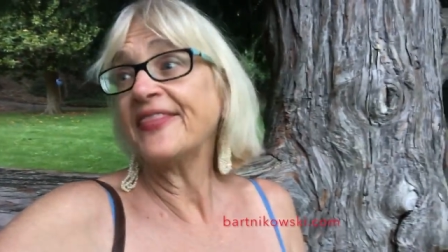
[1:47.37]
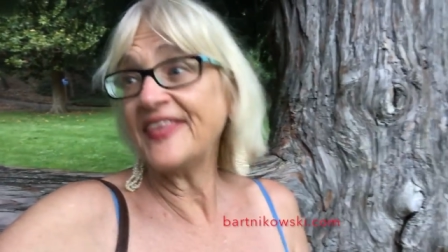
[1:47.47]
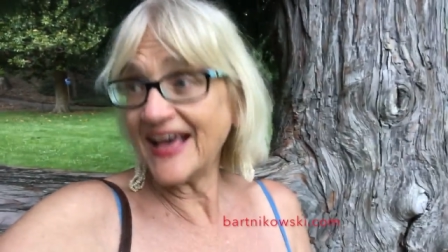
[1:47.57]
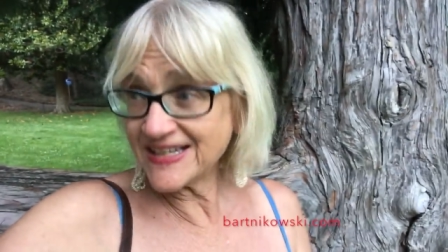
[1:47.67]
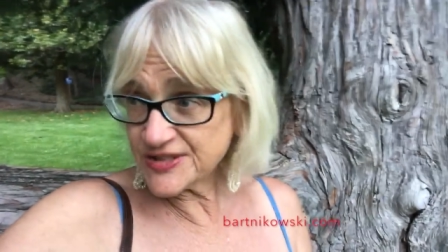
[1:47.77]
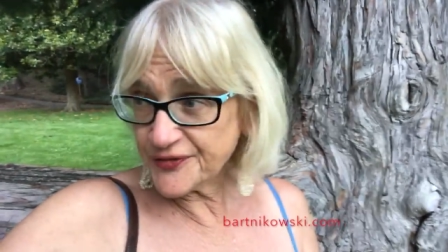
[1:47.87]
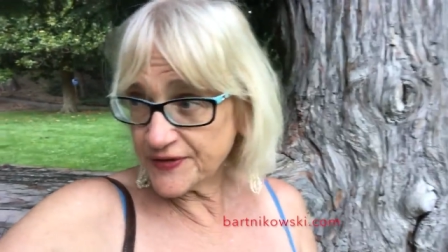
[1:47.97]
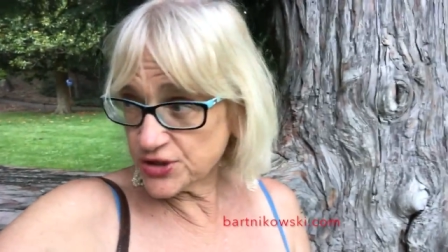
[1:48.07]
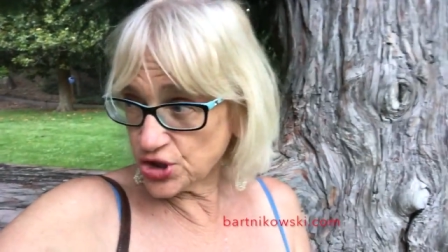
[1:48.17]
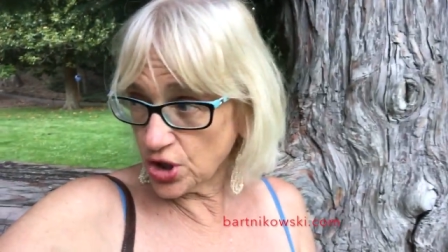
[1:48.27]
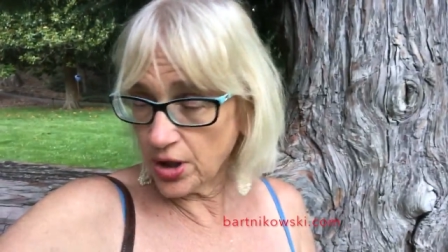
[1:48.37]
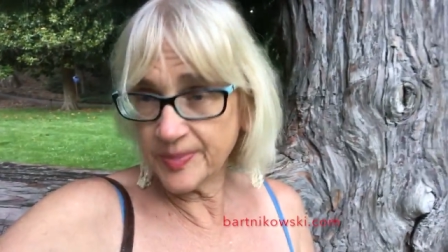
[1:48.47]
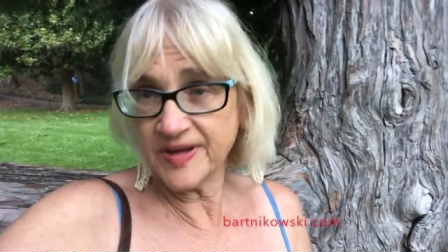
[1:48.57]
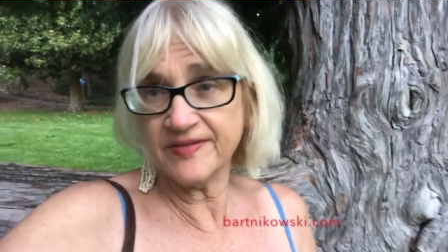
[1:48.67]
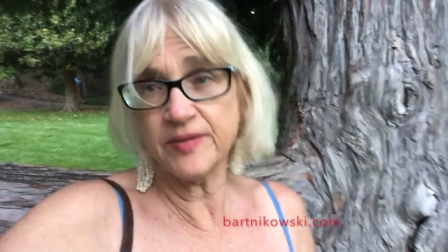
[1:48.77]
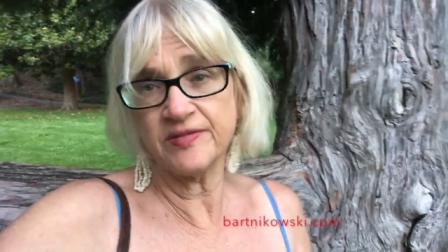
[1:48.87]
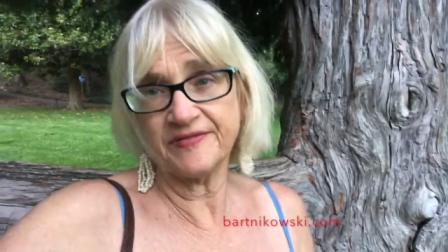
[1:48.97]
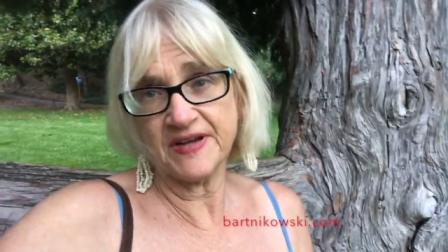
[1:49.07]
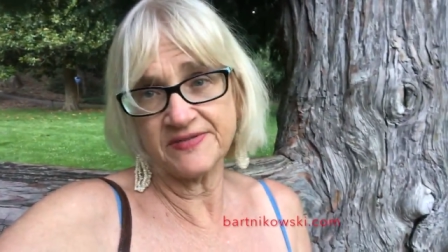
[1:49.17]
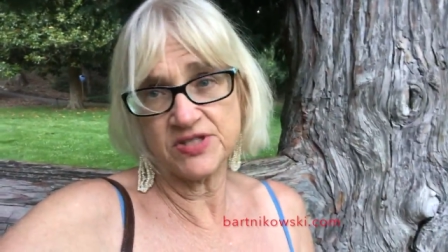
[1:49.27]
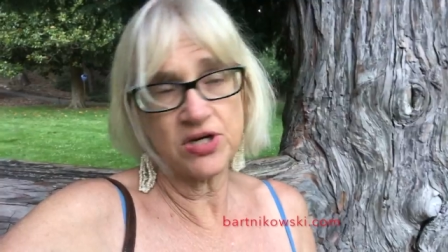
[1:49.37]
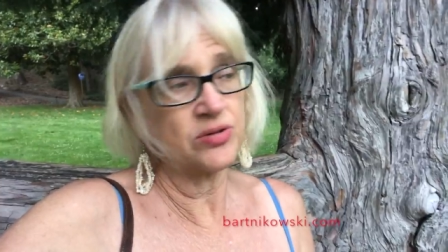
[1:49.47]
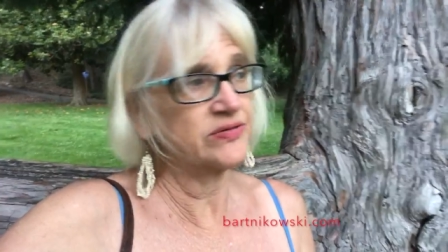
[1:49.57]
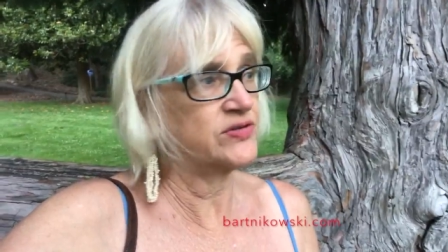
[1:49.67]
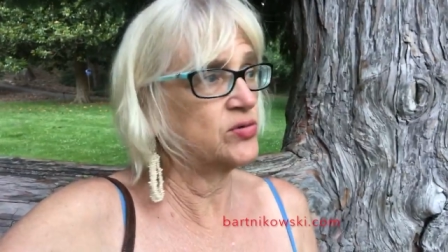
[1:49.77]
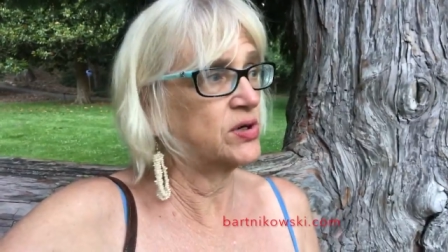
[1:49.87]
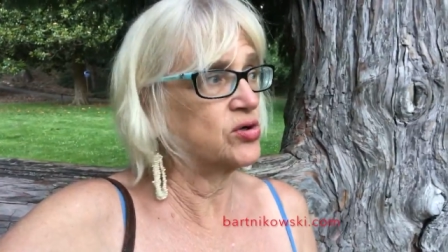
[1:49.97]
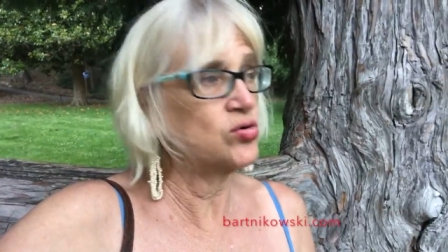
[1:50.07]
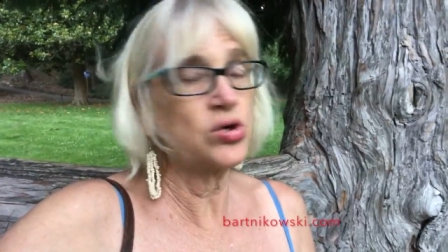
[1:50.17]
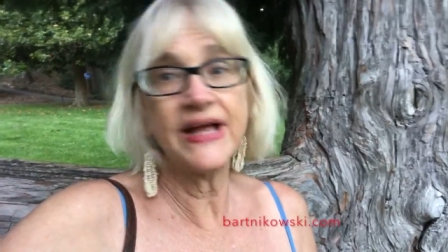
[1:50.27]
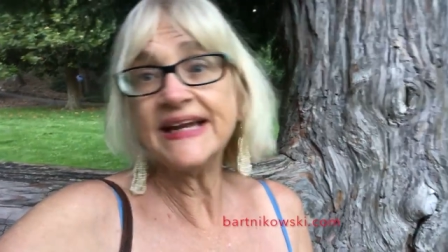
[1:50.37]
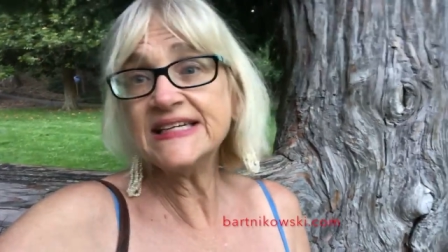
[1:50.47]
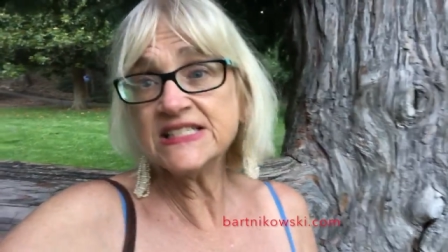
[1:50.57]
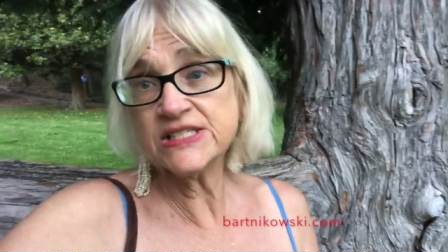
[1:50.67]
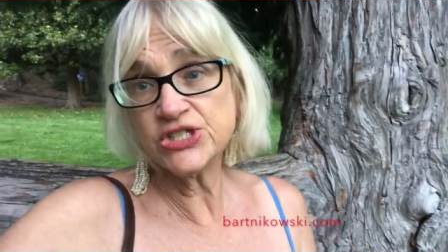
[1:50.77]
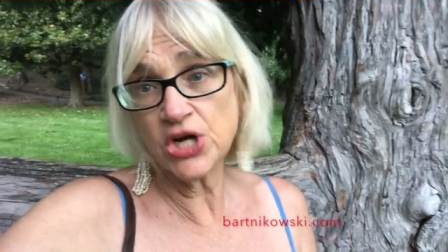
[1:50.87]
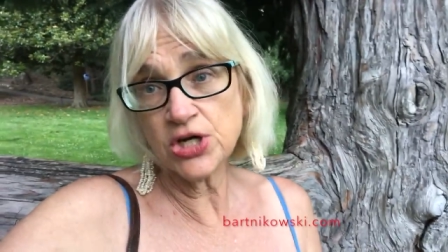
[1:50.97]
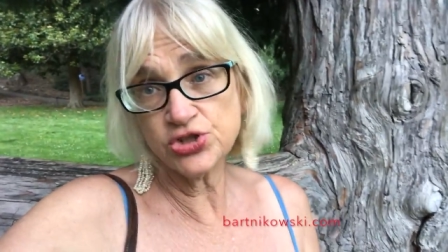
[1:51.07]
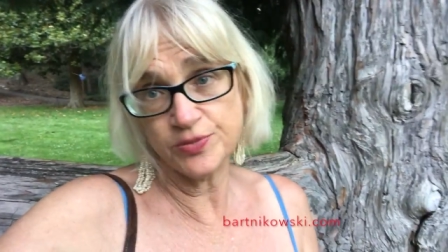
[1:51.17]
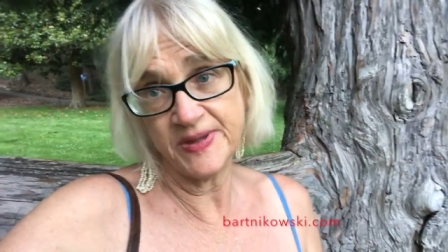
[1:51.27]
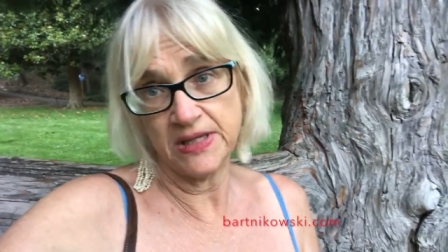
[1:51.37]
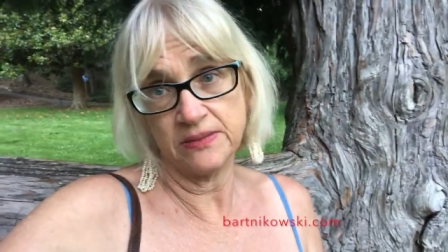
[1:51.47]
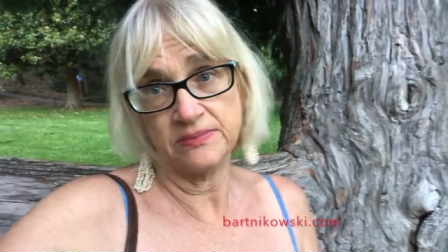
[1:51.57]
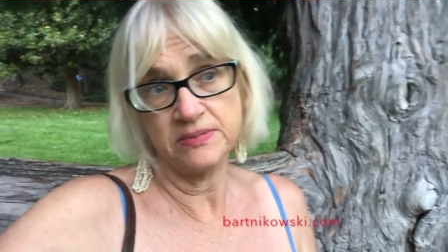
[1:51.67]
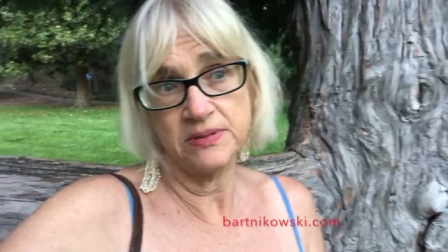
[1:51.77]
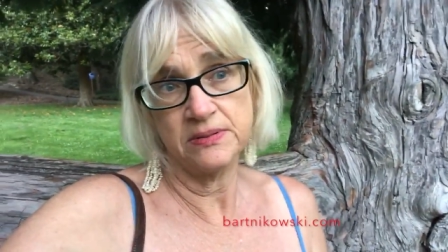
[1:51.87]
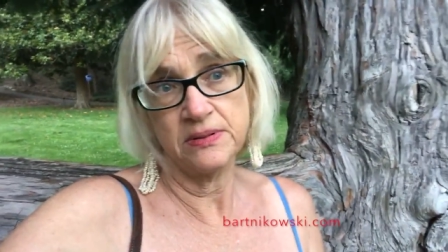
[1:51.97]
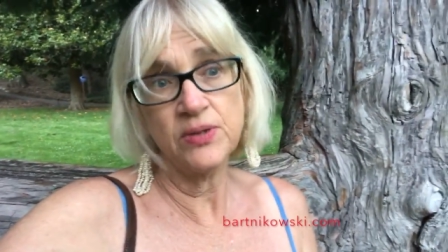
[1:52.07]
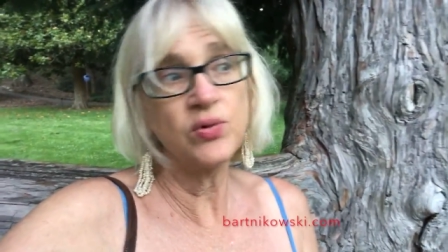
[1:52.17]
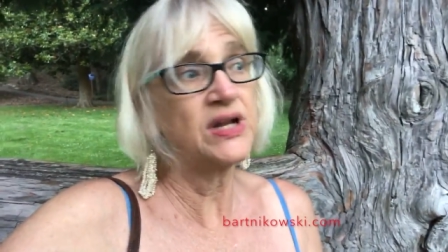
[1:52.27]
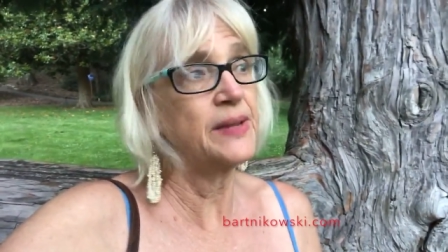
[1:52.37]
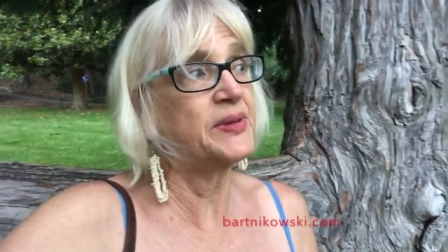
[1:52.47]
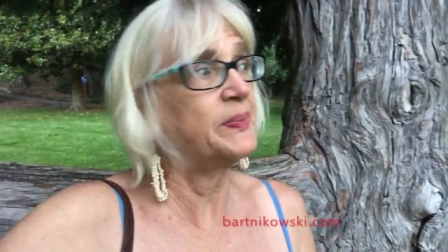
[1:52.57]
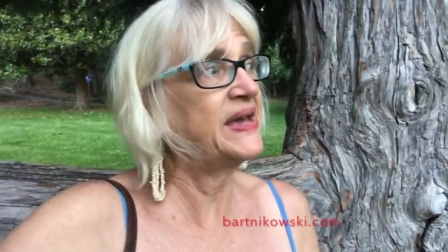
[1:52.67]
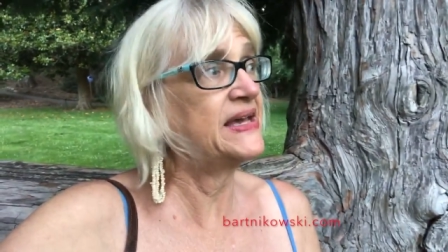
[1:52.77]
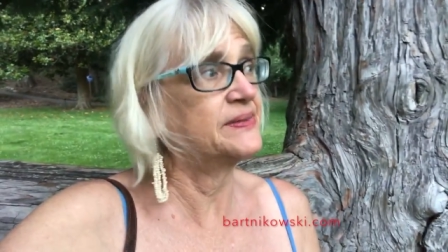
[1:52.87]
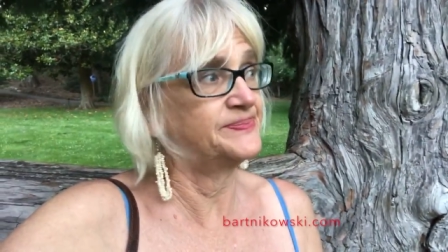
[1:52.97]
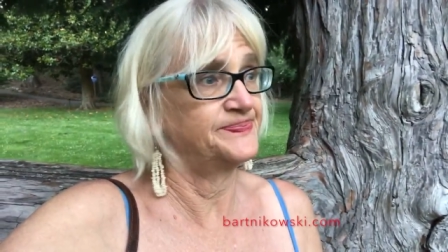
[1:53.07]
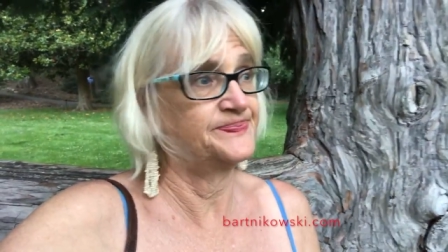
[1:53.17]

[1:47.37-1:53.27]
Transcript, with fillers: That's for sure. I'm giving him a five-star review on Google and he didn't charge me. He wouldn't let me pay him.